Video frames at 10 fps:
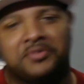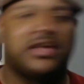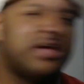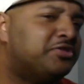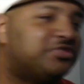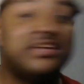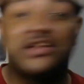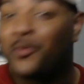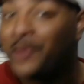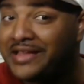saying? You seen
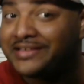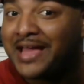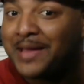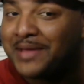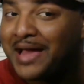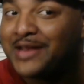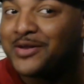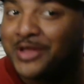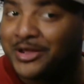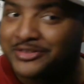her wink that, man. I
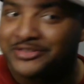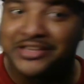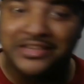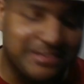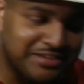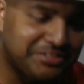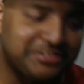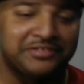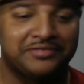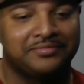know y'all seen that shit.